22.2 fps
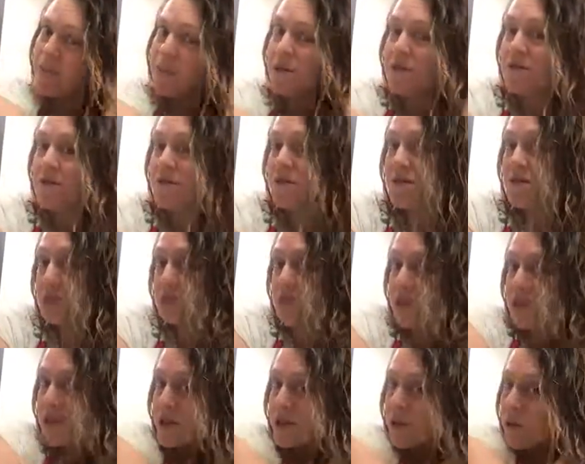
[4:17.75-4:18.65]
We'll use the
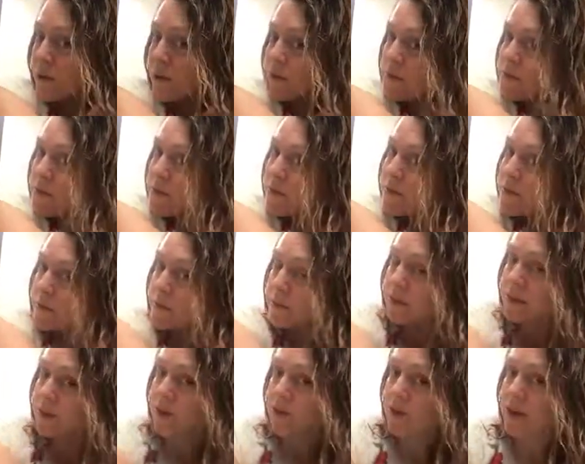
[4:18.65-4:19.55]
scrunching word because most
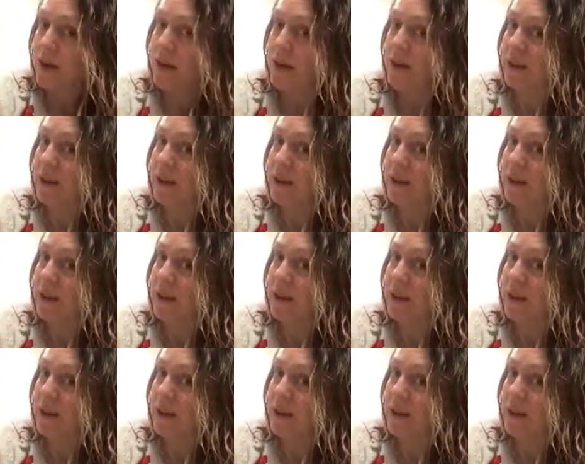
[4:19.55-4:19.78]
people know that.